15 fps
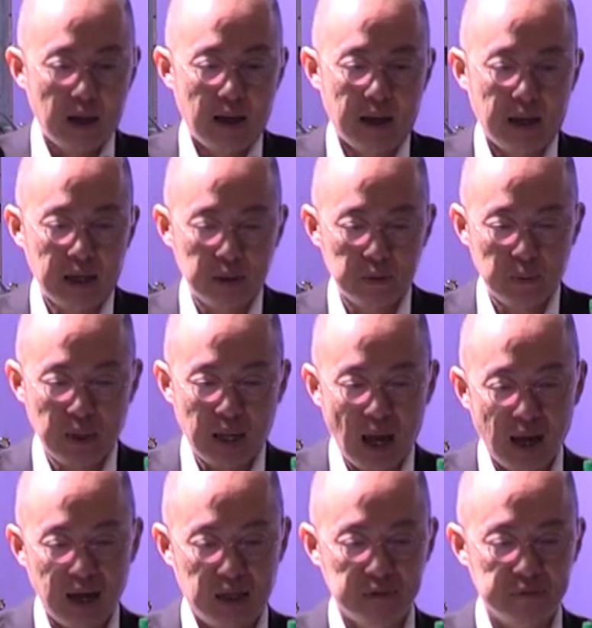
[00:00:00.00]
And we
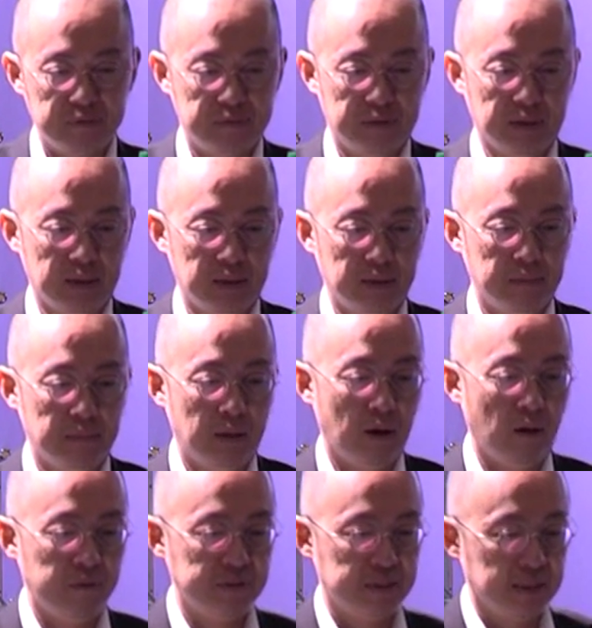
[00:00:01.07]
have
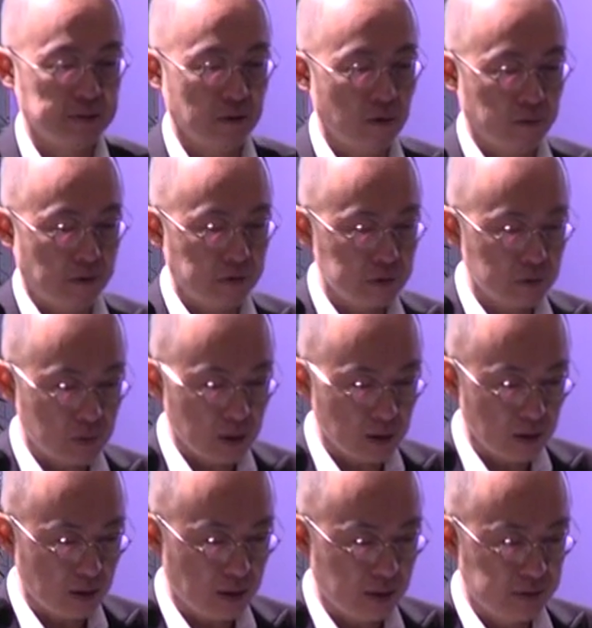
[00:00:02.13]
offices all around the
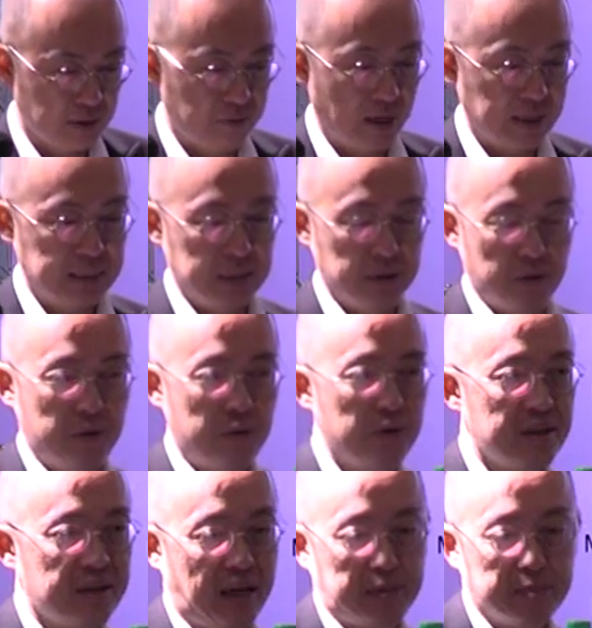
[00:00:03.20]
world, divided into
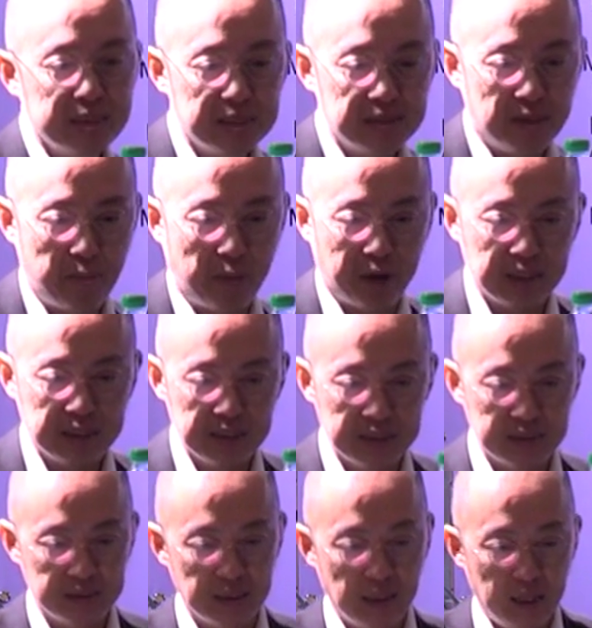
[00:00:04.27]
three segments and markets:
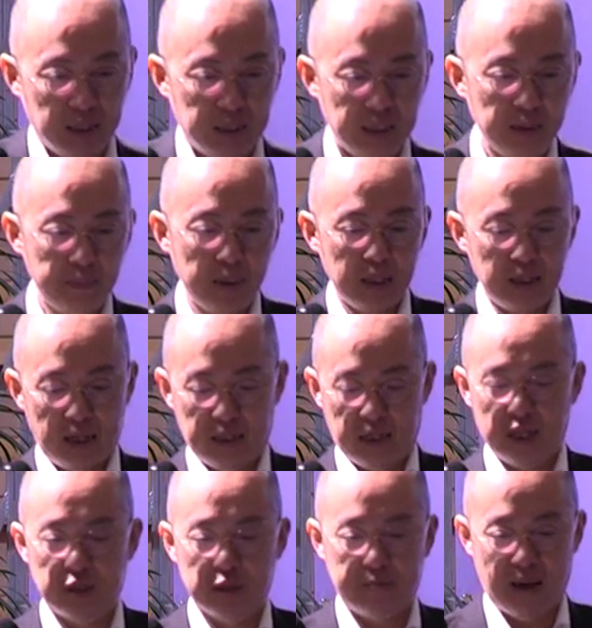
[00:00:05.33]
EMEA and
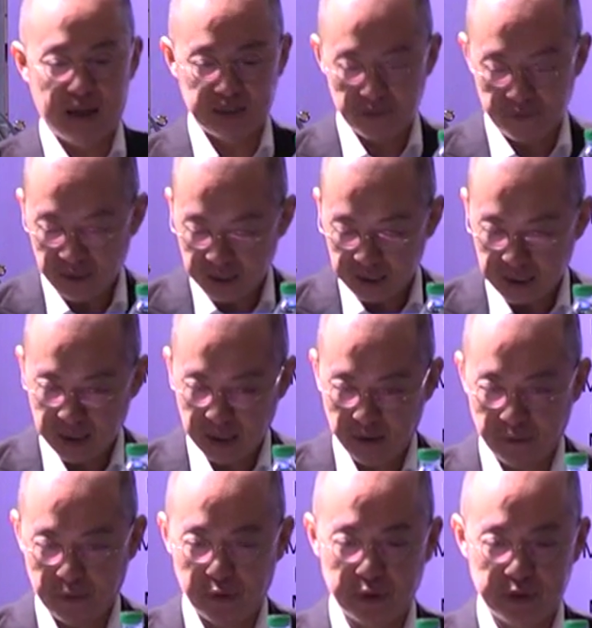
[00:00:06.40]
Asia Pacific.
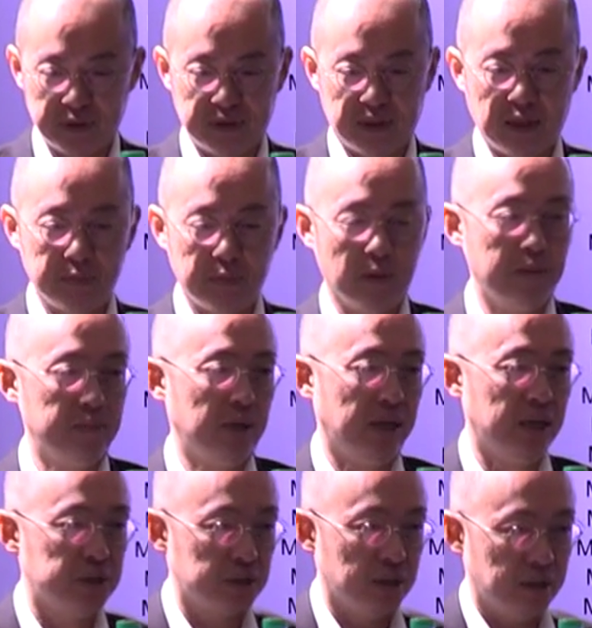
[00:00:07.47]
Of course, Singapore,
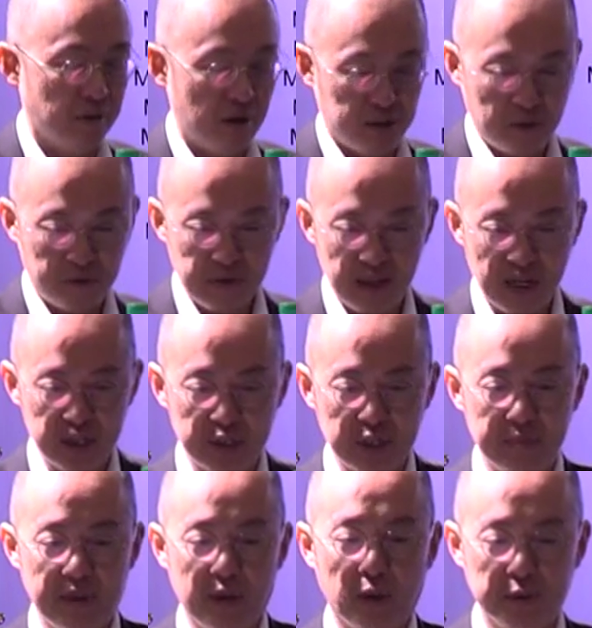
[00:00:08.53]
Malaysia, and Southeast Asia
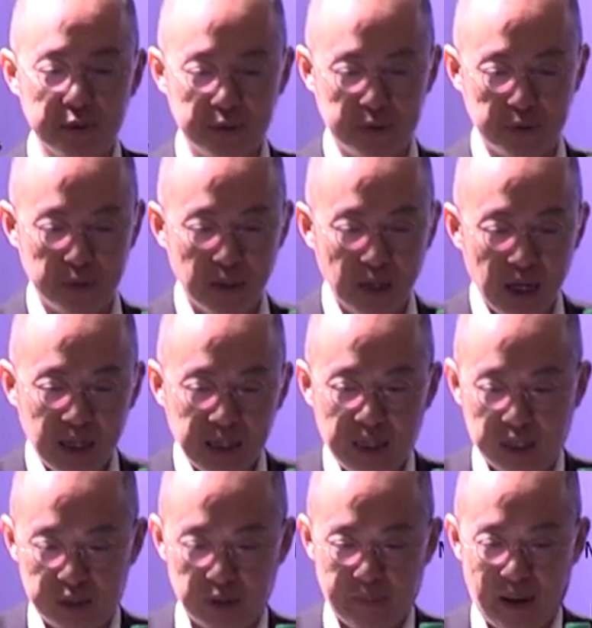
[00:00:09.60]
belongs to
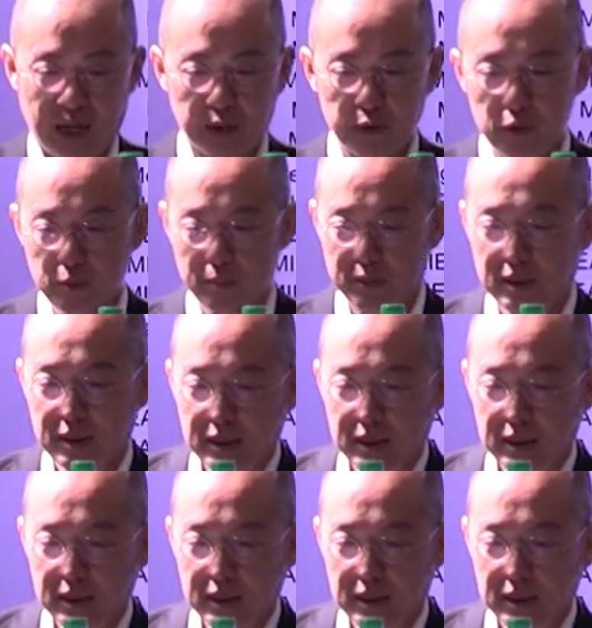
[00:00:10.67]
the Asia Pac group.